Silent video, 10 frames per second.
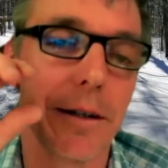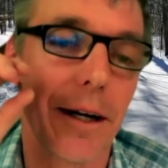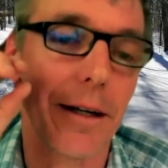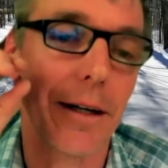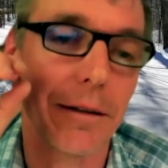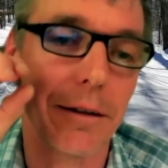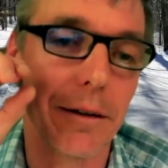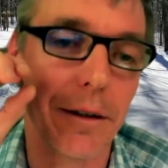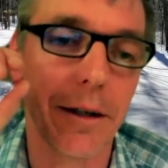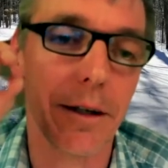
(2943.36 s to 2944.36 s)
to let
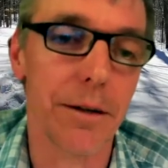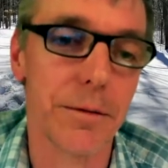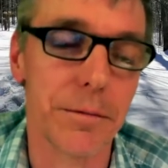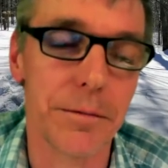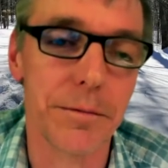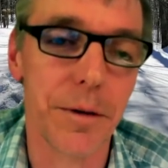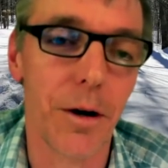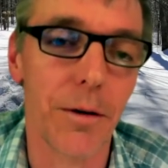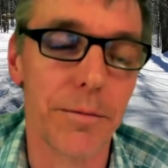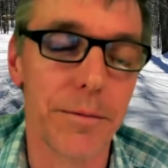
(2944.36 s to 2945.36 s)
you know
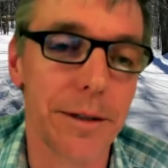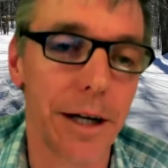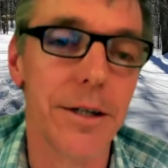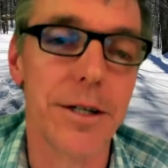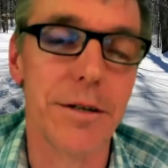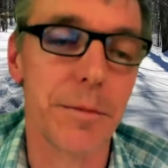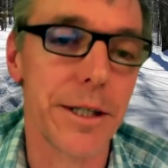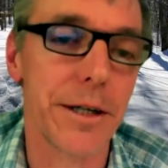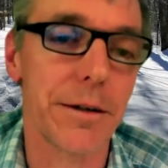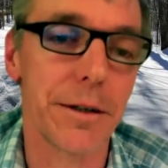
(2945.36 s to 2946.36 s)
tons of
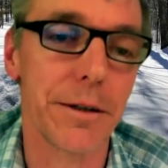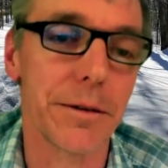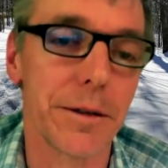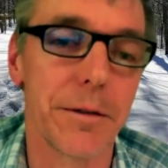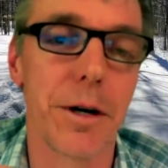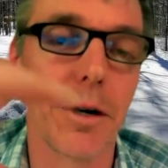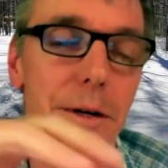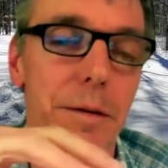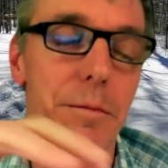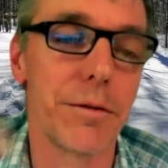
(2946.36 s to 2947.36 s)
material
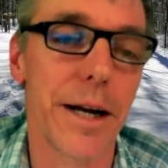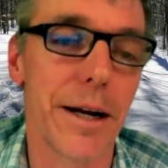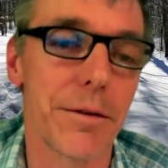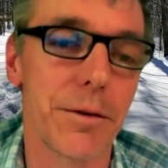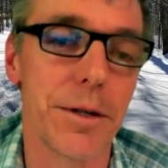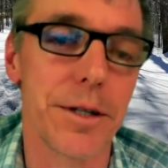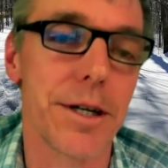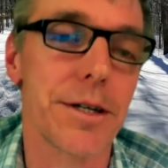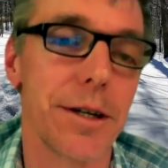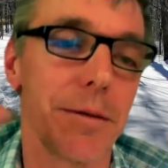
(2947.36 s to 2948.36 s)
erode and move down through the
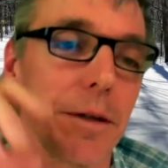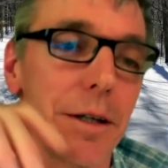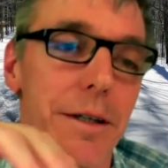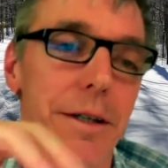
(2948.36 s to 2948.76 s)
system,